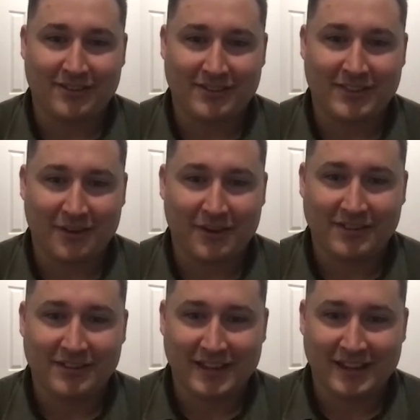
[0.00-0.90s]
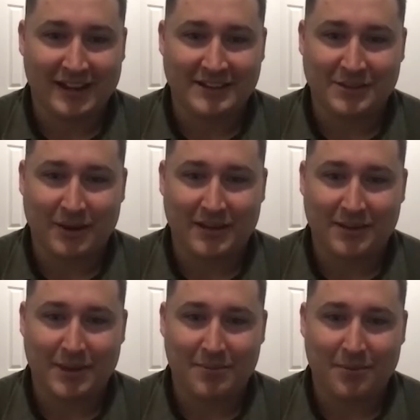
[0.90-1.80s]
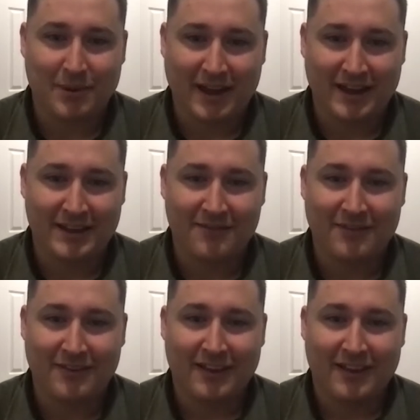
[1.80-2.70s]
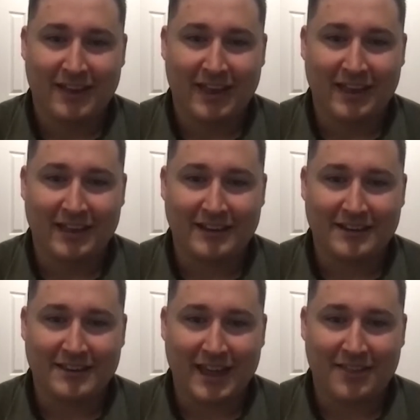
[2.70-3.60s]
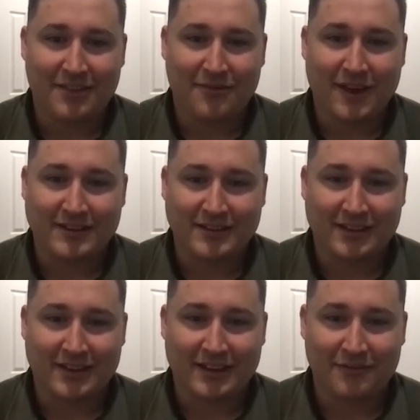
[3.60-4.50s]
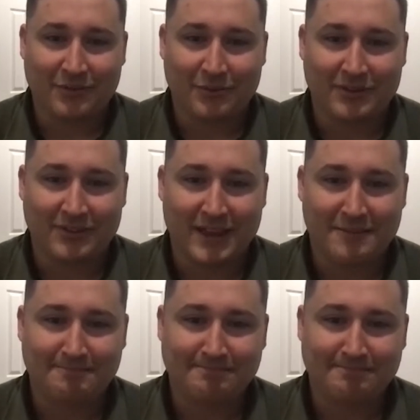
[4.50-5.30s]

there is a DNA to the way that people behave and the factors that influence that.